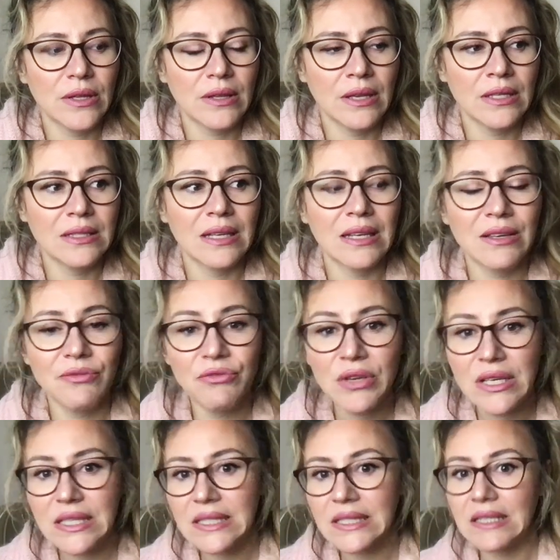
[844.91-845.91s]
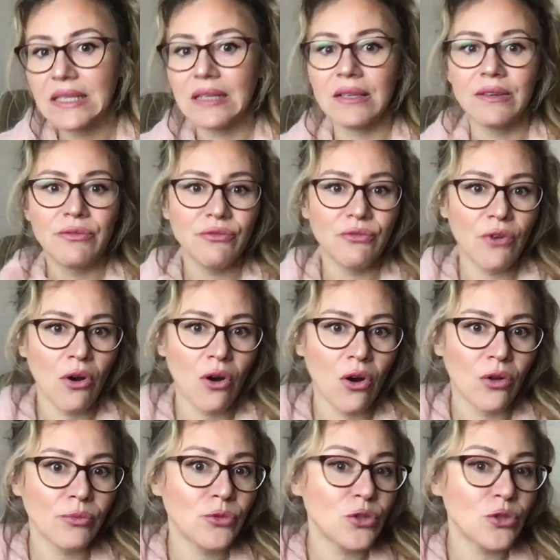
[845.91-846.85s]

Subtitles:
days like fixing a phone,